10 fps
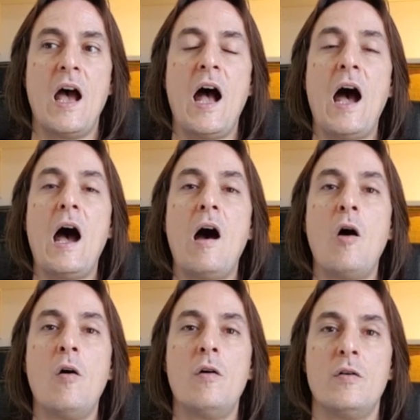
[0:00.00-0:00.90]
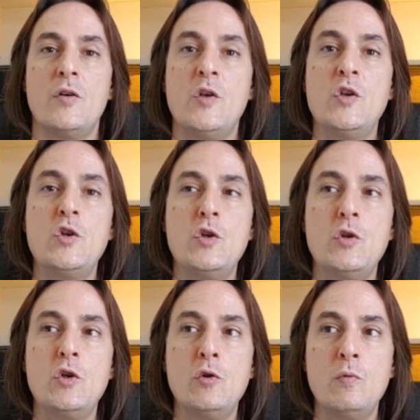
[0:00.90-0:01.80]
how
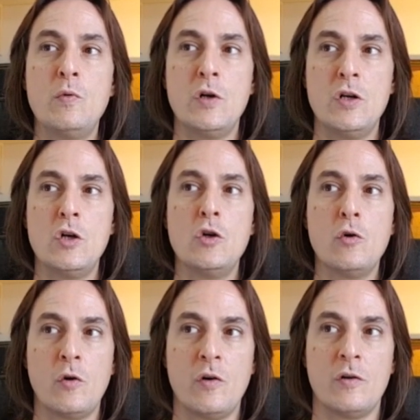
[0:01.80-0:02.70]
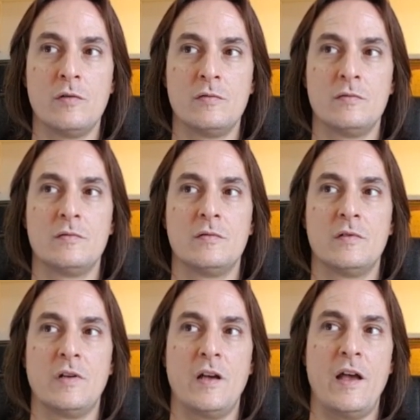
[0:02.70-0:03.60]
you would look
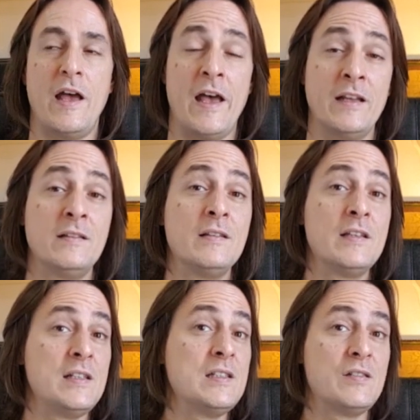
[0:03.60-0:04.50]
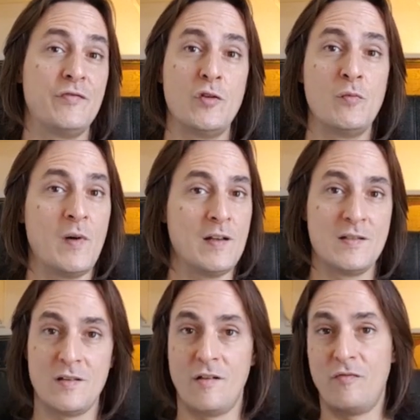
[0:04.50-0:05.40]
at these few
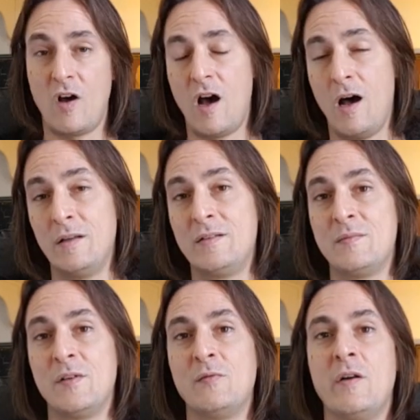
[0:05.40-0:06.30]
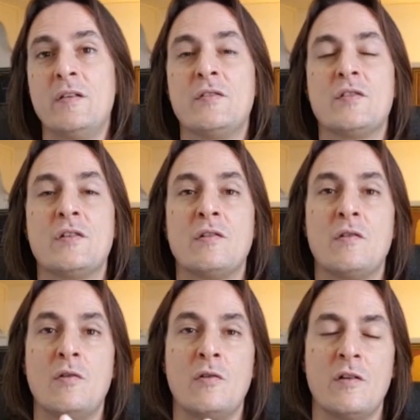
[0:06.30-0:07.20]
months of autumn and winter,
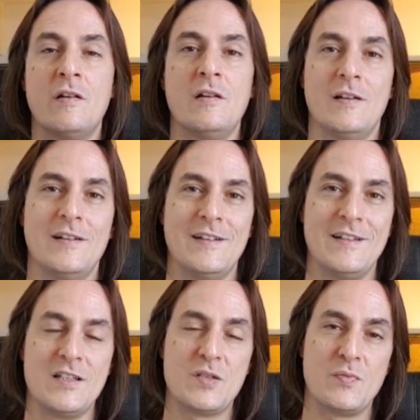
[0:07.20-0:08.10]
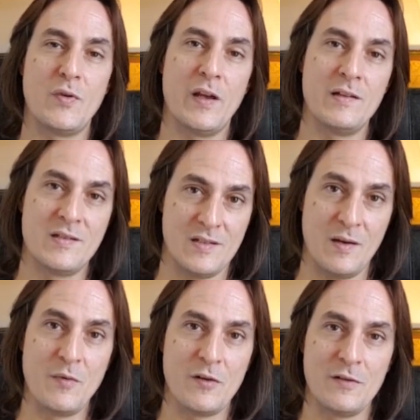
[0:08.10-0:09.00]
or spring and
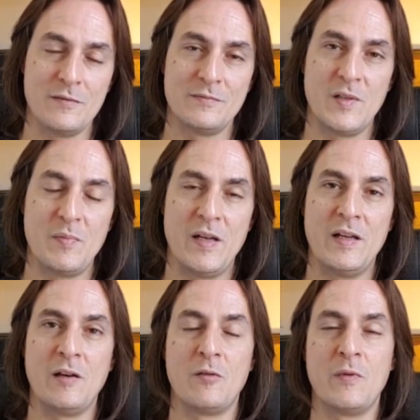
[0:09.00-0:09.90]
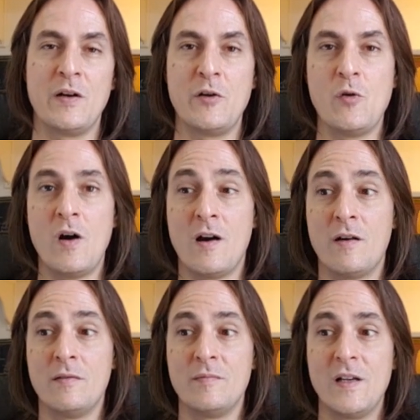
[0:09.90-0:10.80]
summer, depending on where you are,